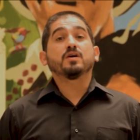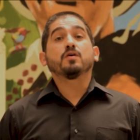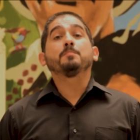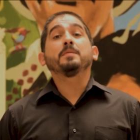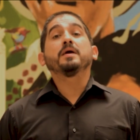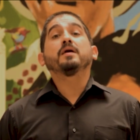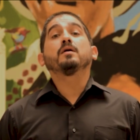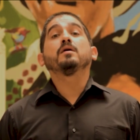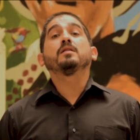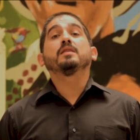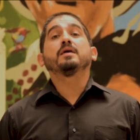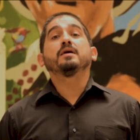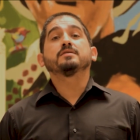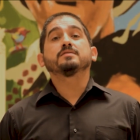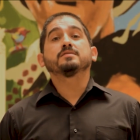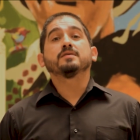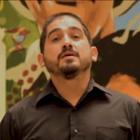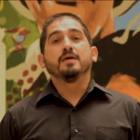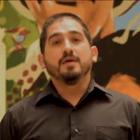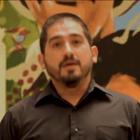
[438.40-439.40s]
on my colleagues.
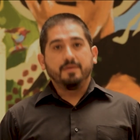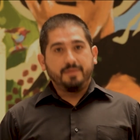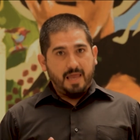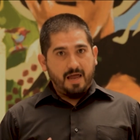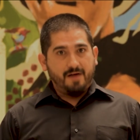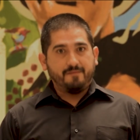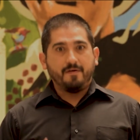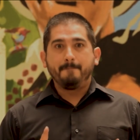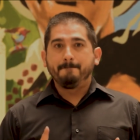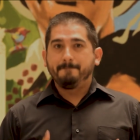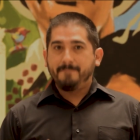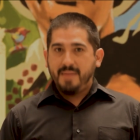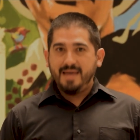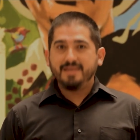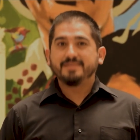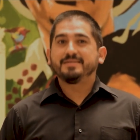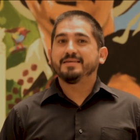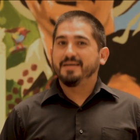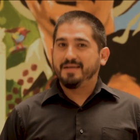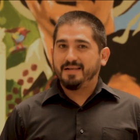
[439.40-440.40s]
They have
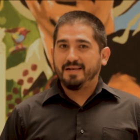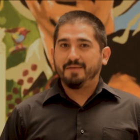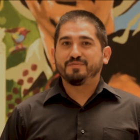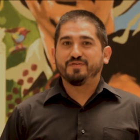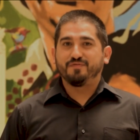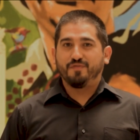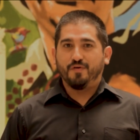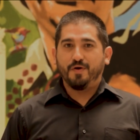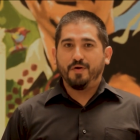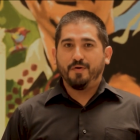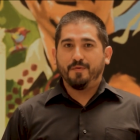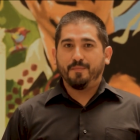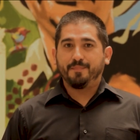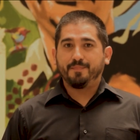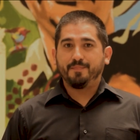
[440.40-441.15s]
amazing clips for you.